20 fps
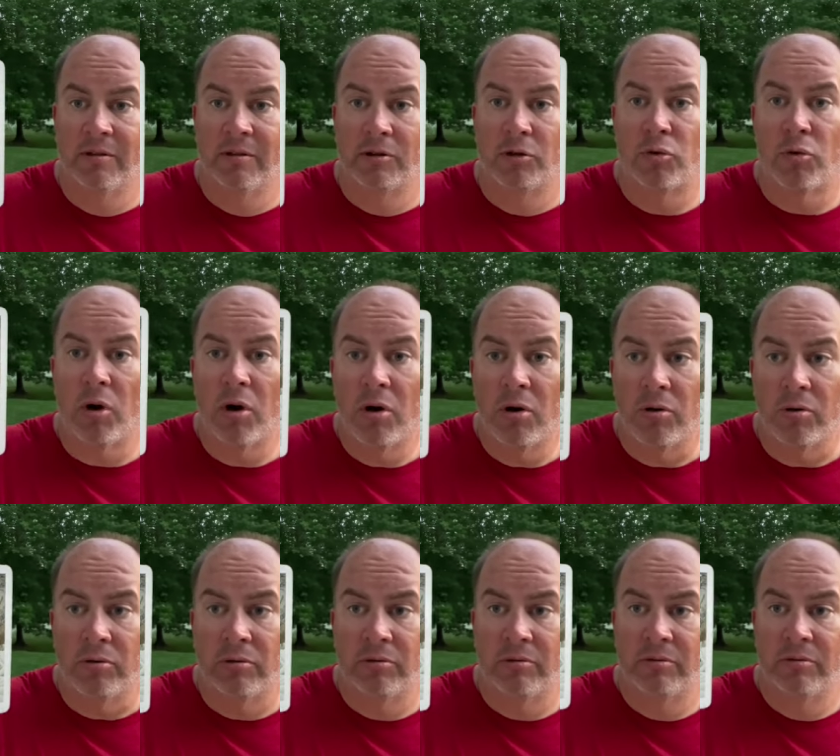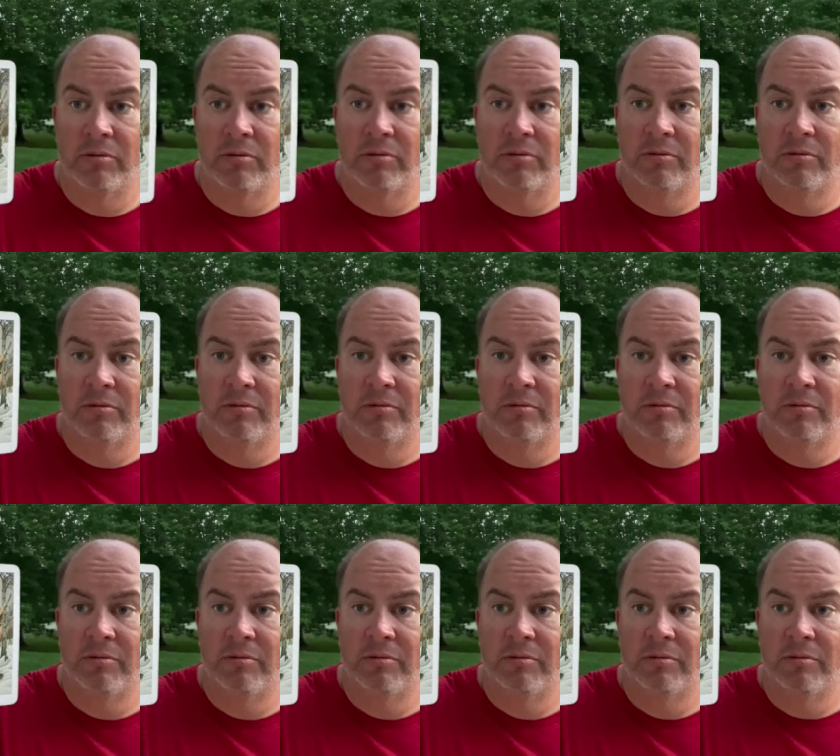Grow
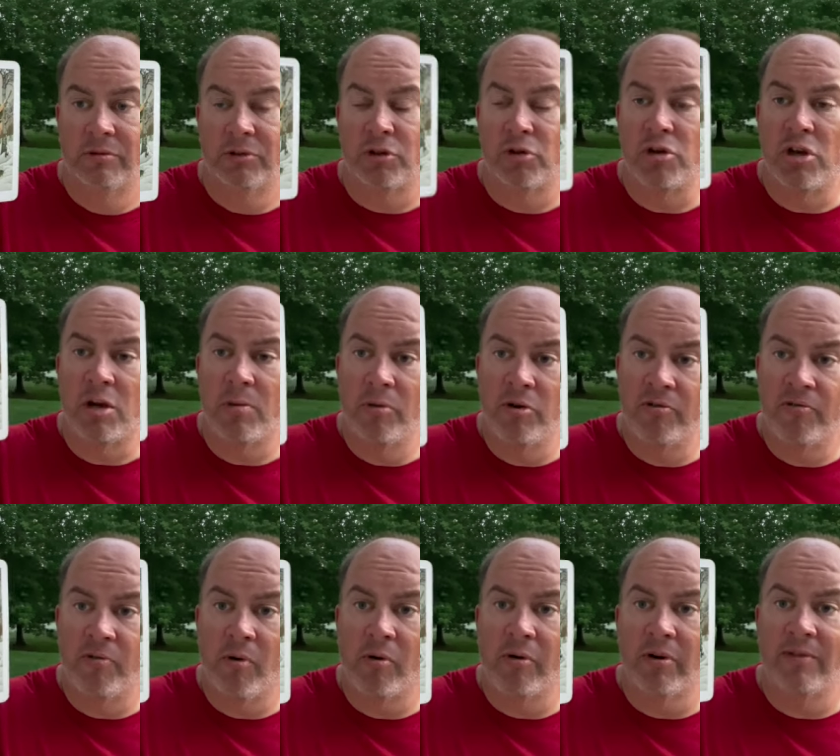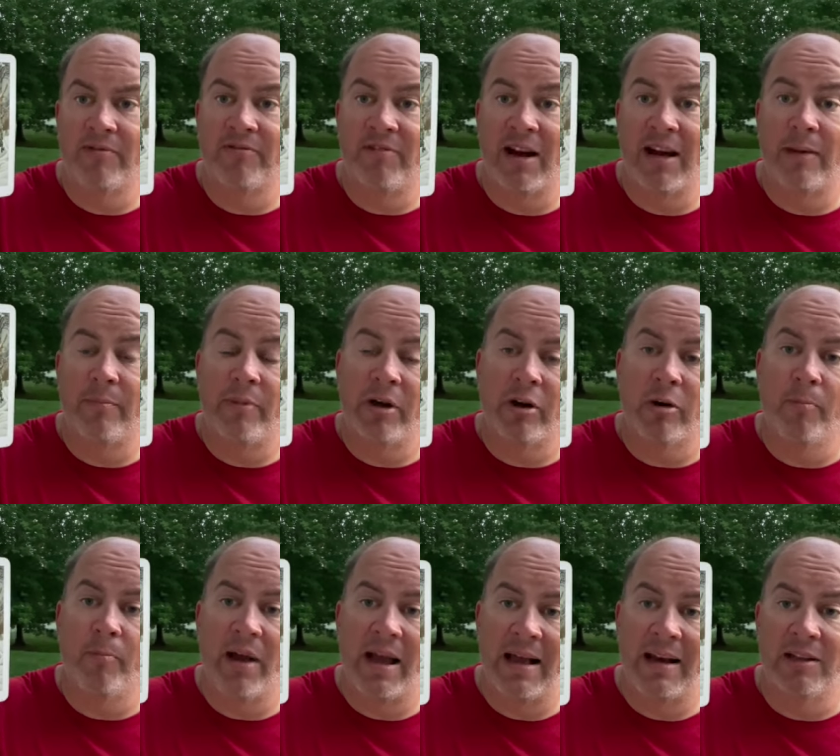so you can move forward and find a better
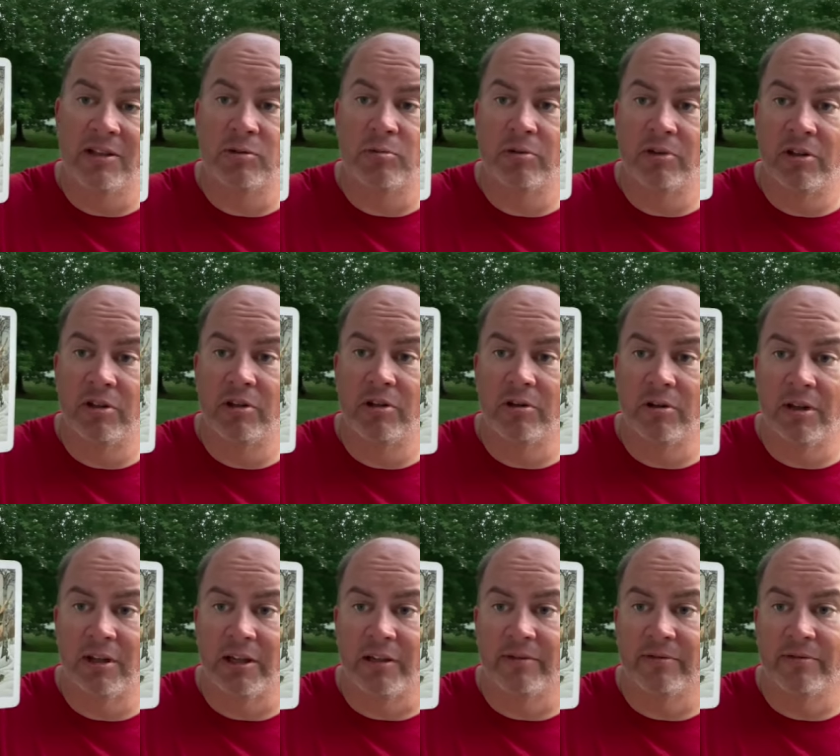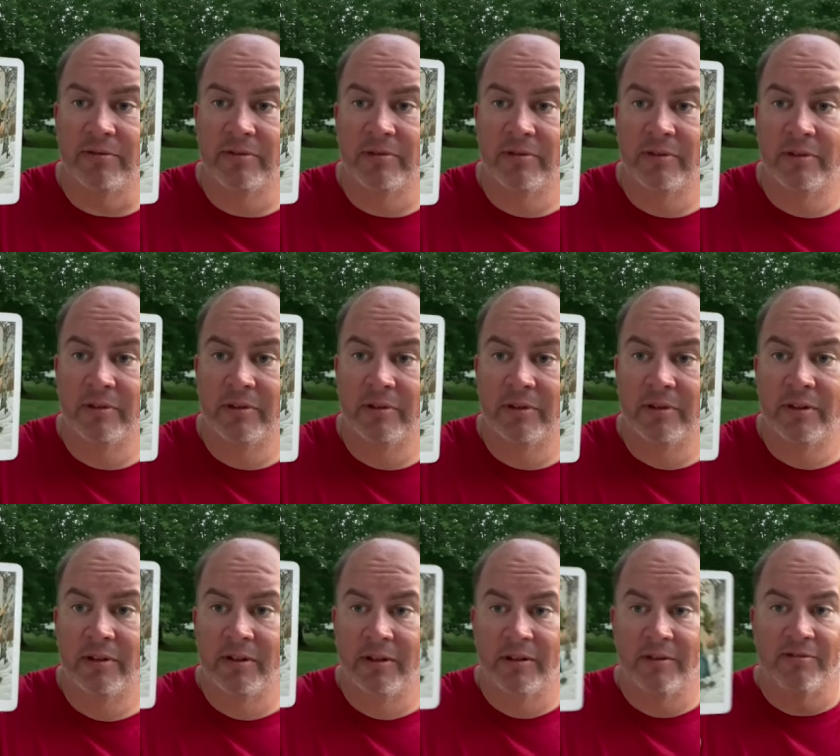balance within your life.
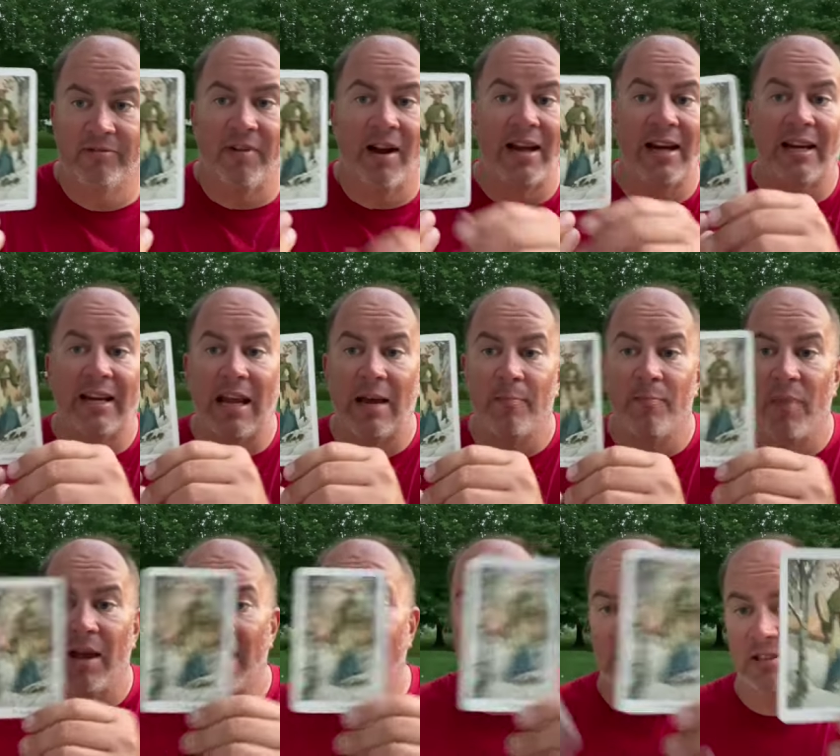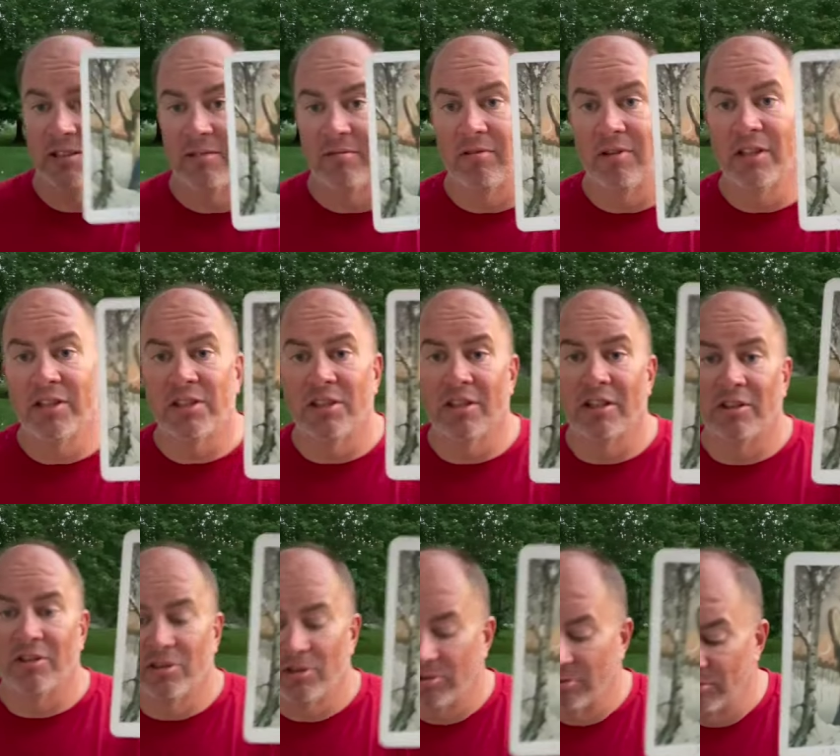Finding that balance of listening
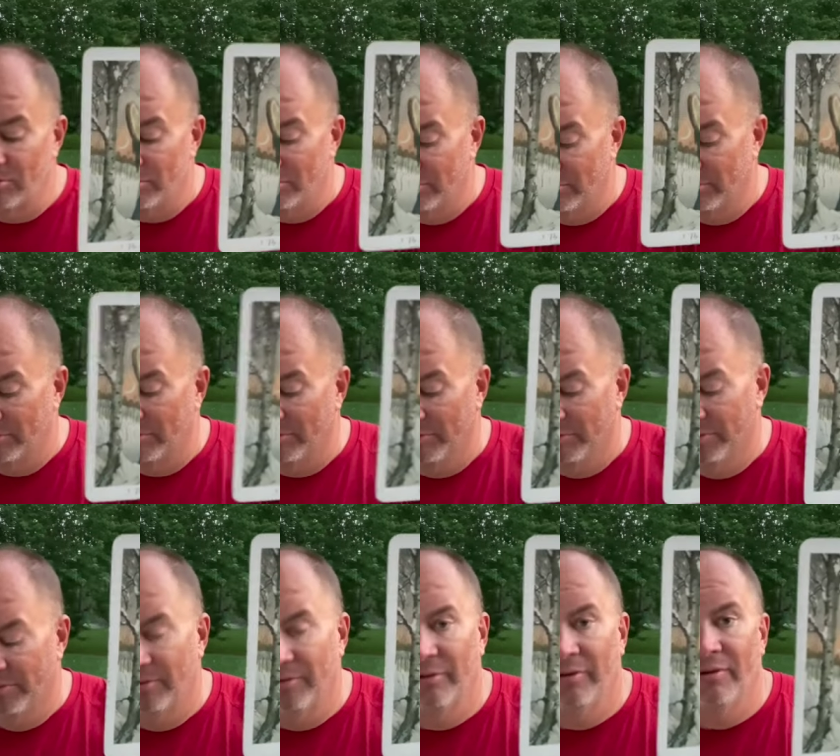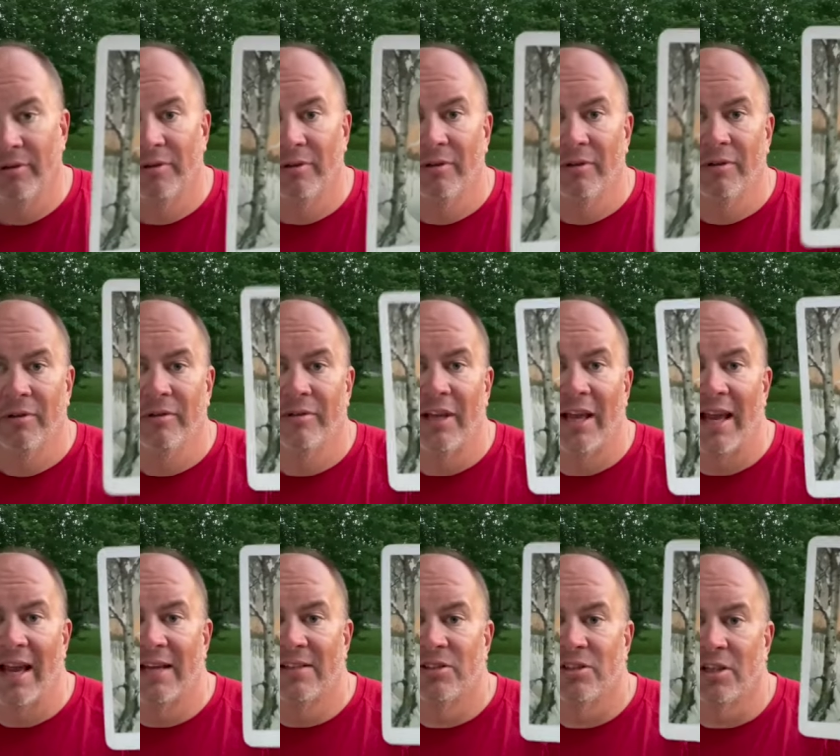to the
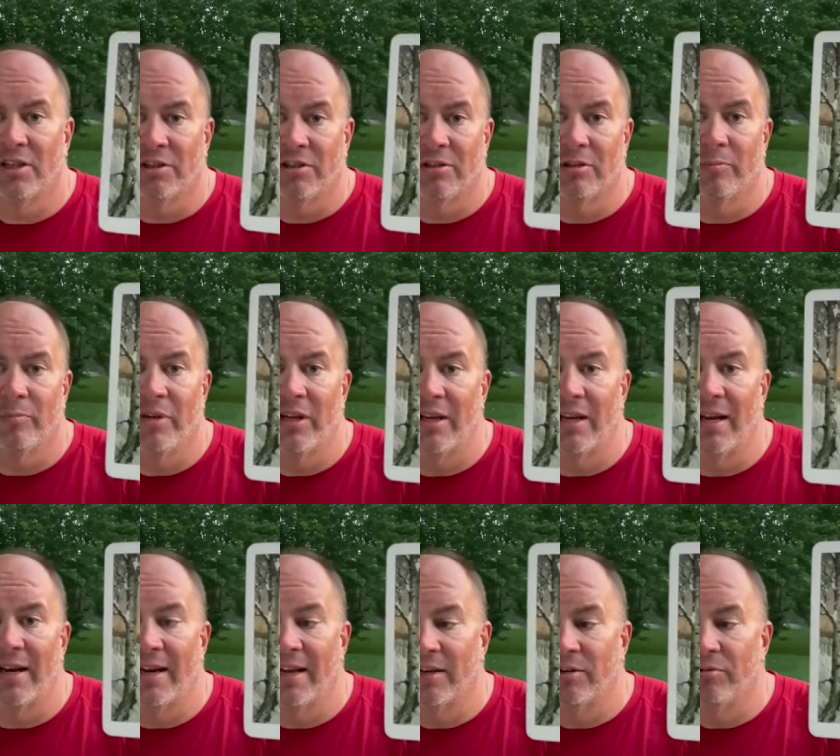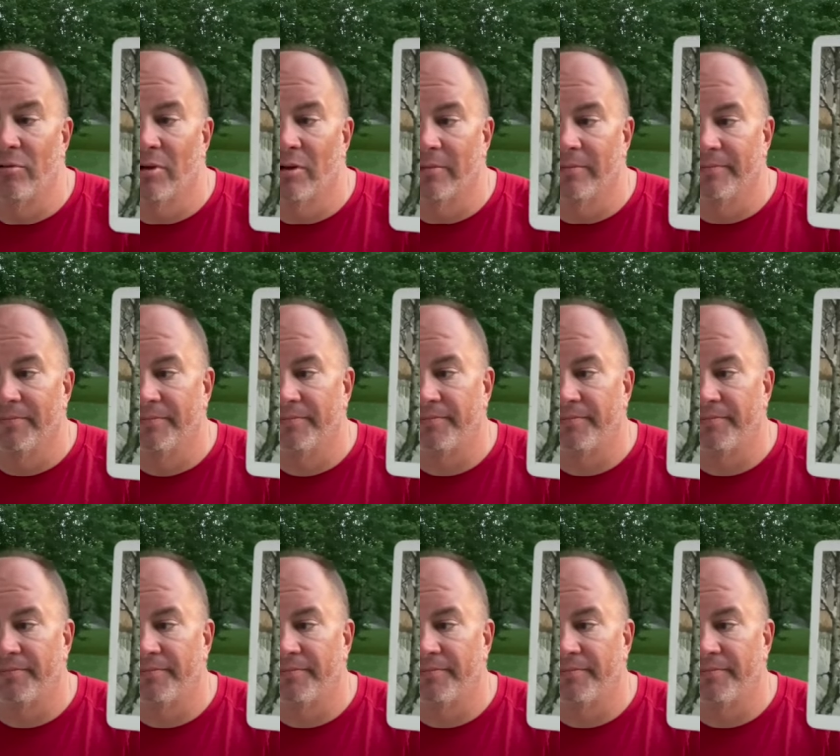ancestor beat on that drum.